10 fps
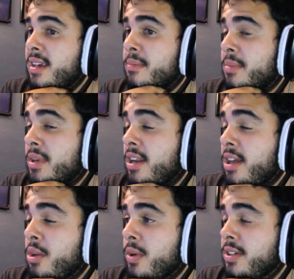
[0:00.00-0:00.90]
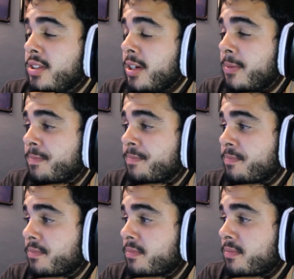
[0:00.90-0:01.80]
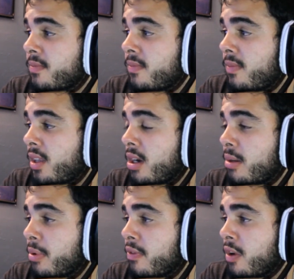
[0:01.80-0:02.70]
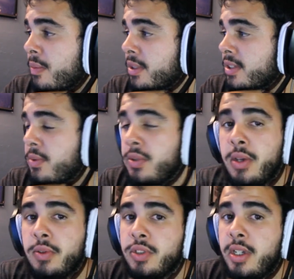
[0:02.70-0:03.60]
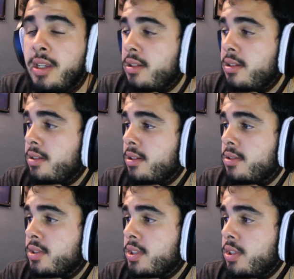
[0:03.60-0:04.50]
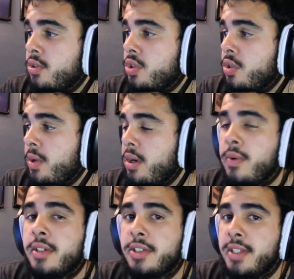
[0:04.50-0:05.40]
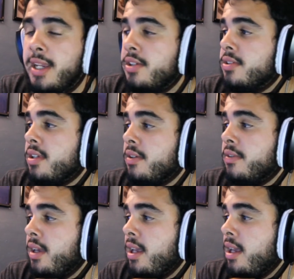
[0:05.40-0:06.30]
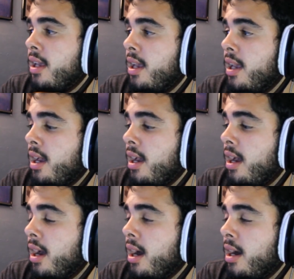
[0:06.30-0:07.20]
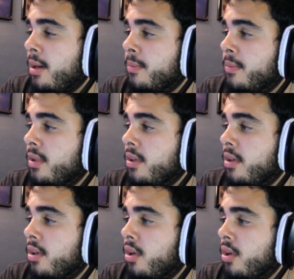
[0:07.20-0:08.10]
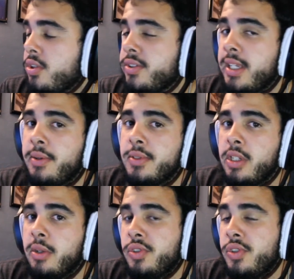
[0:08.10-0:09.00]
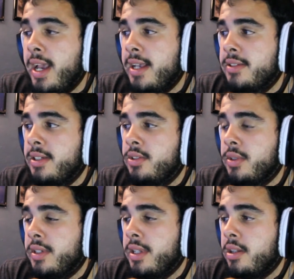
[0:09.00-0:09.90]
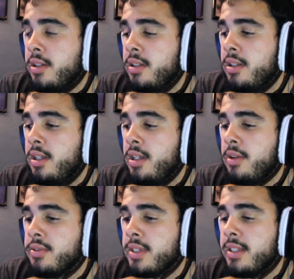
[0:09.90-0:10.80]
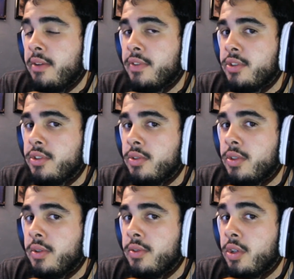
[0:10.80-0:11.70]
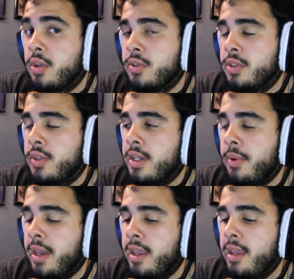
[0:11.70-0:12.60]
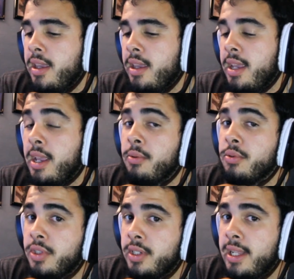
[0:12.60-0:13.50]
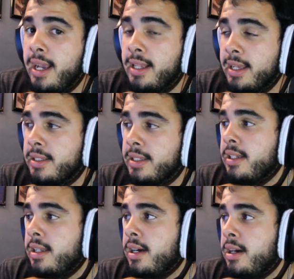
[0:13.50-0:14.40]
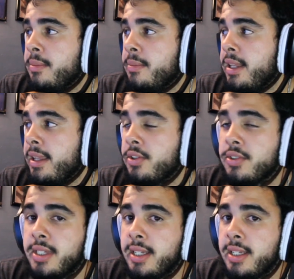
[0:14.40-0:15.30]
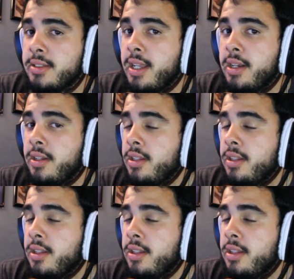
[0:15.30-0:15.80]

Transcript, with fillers: But in other words, her performance, it was good. She knew how to run the stage and stuff. Her singing was a little jazzy to Adele. It was like a different tone to her. It was her own unique way. It was good. I liked it. I like her singing style.